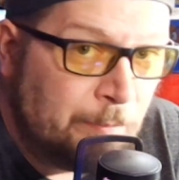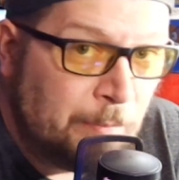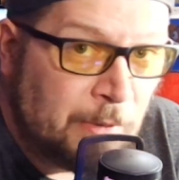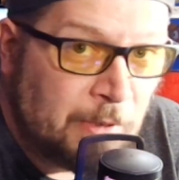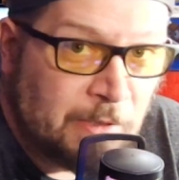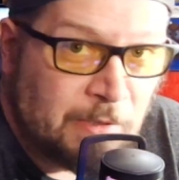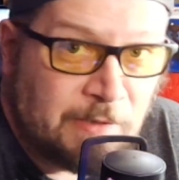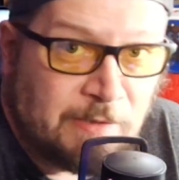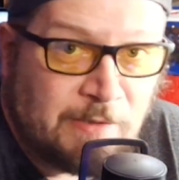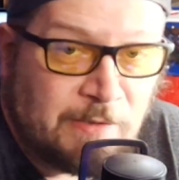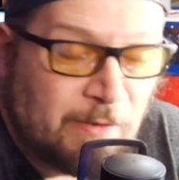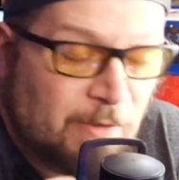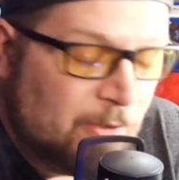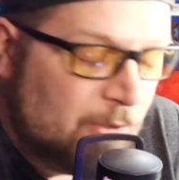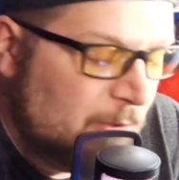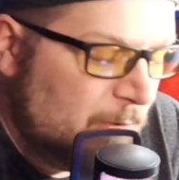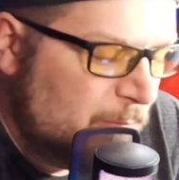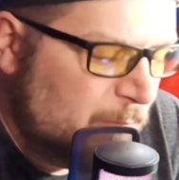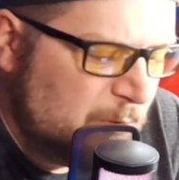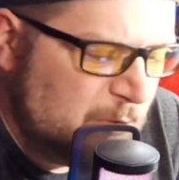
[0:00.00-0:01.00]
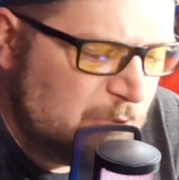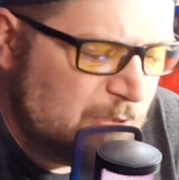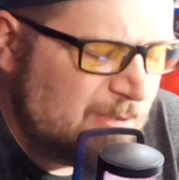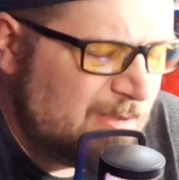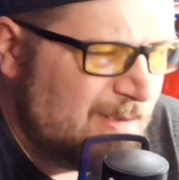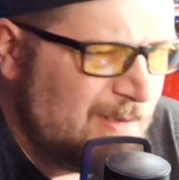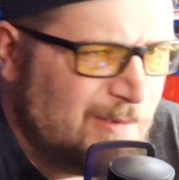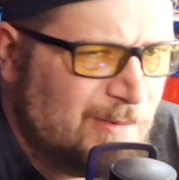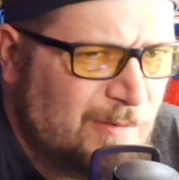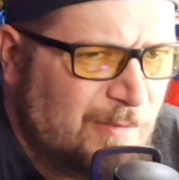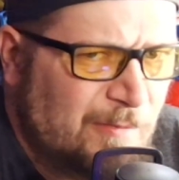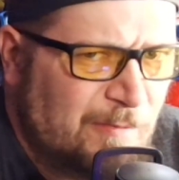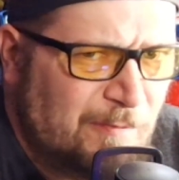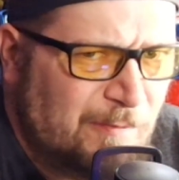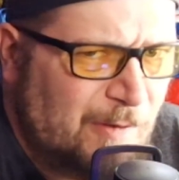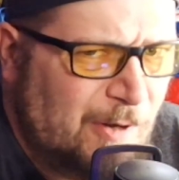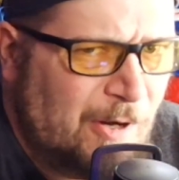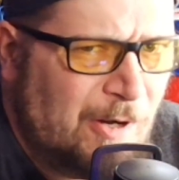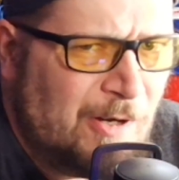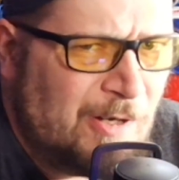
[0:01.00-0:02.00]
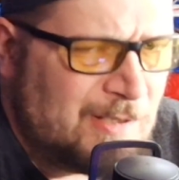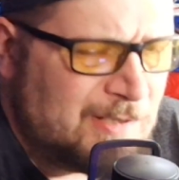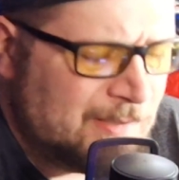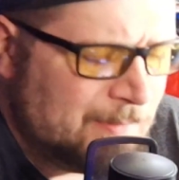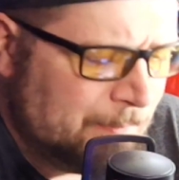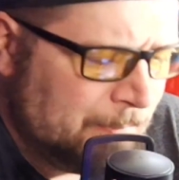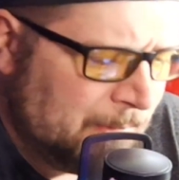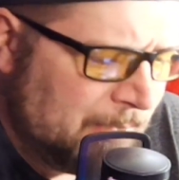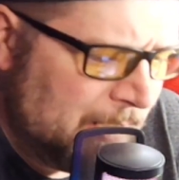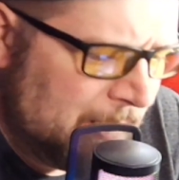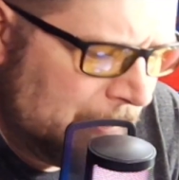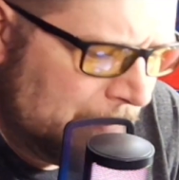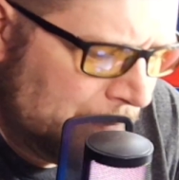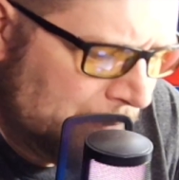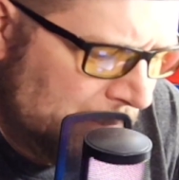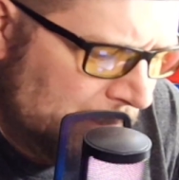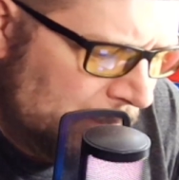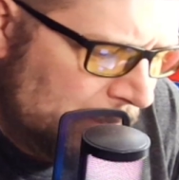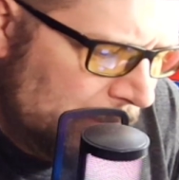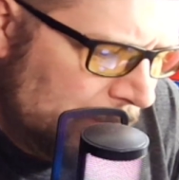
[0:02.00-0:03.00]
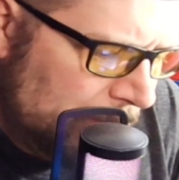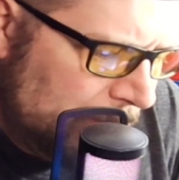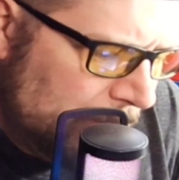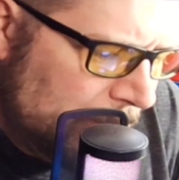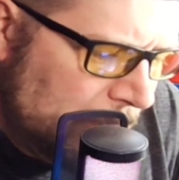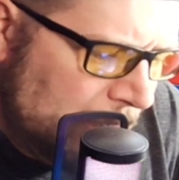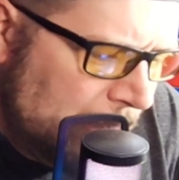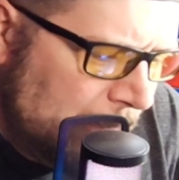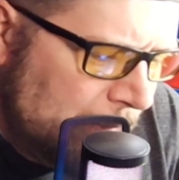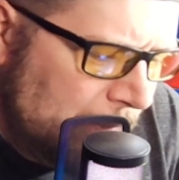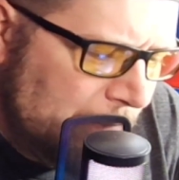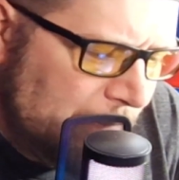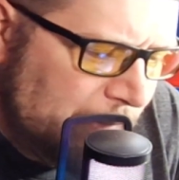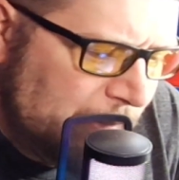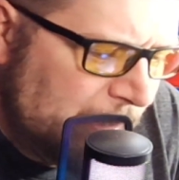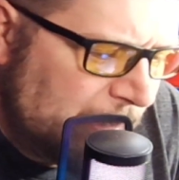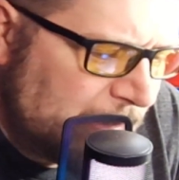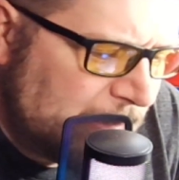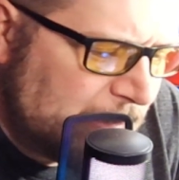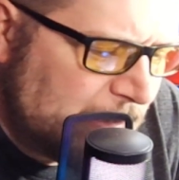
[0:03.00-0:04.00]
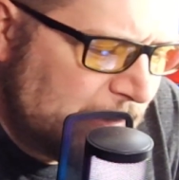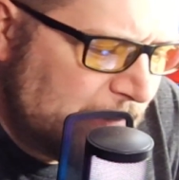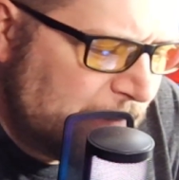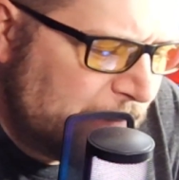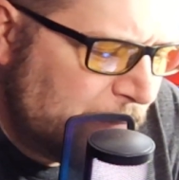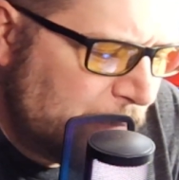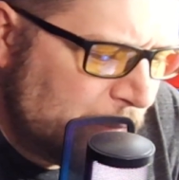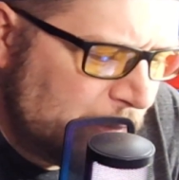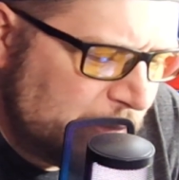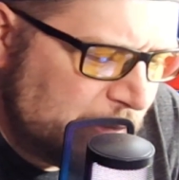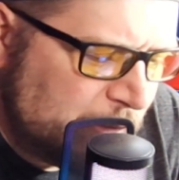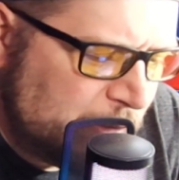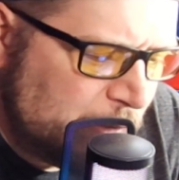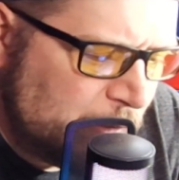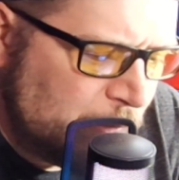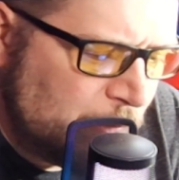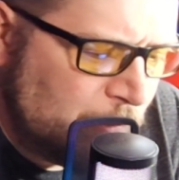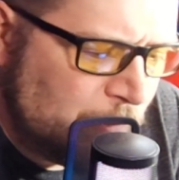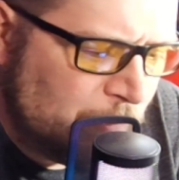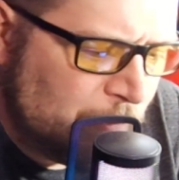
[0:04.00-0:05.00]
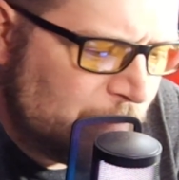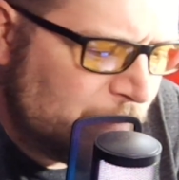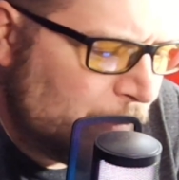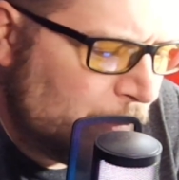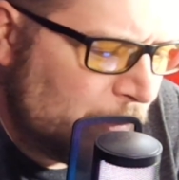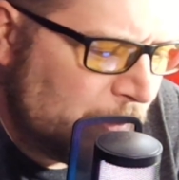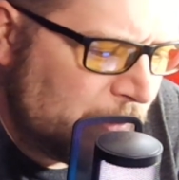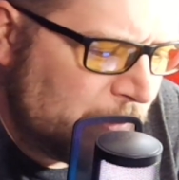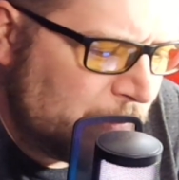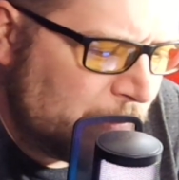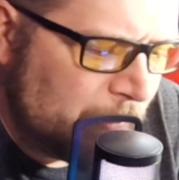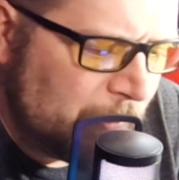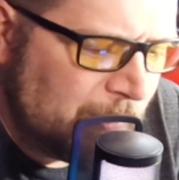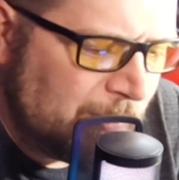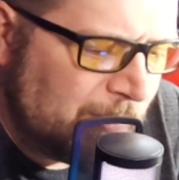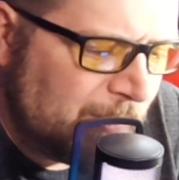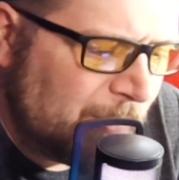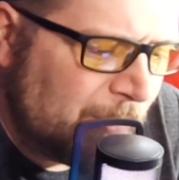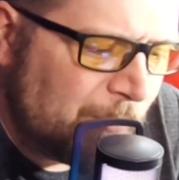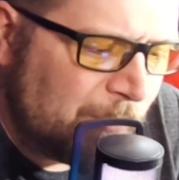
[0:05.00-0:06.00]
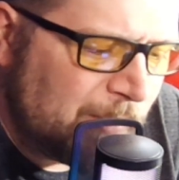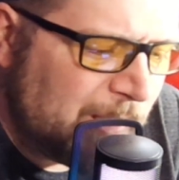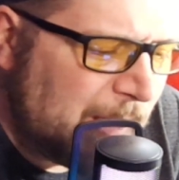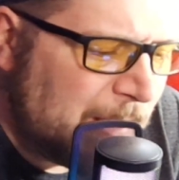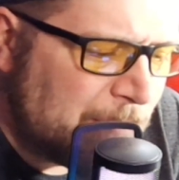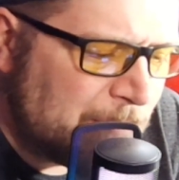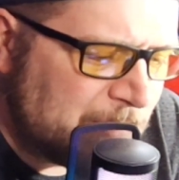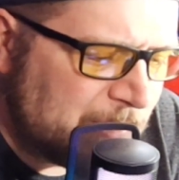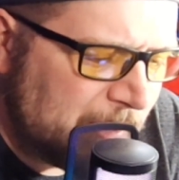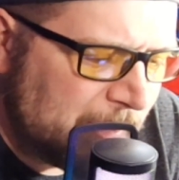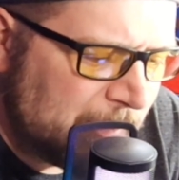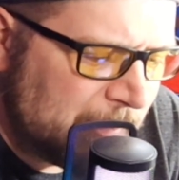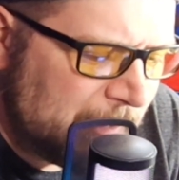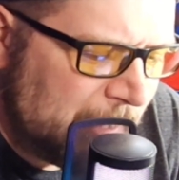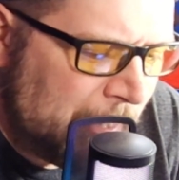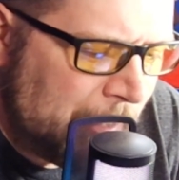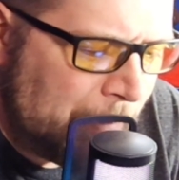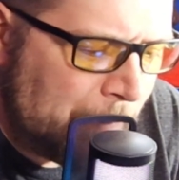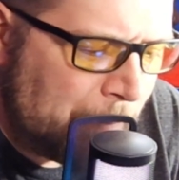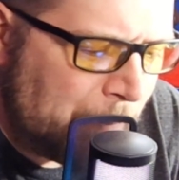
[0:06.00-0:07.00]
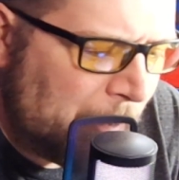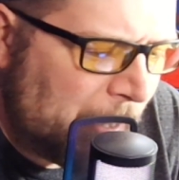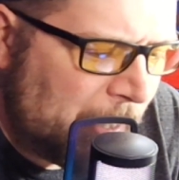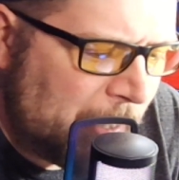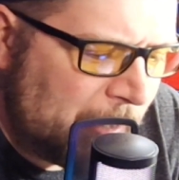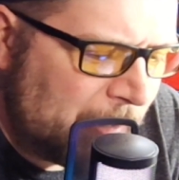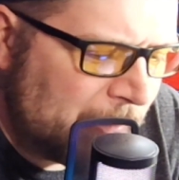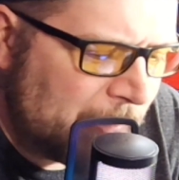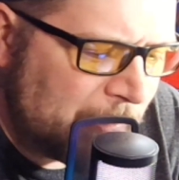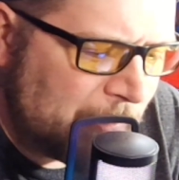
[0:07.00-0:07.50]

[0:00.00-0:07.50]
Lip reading: Mercs, which is a awesome game. 1942, 43, games like that. Bionic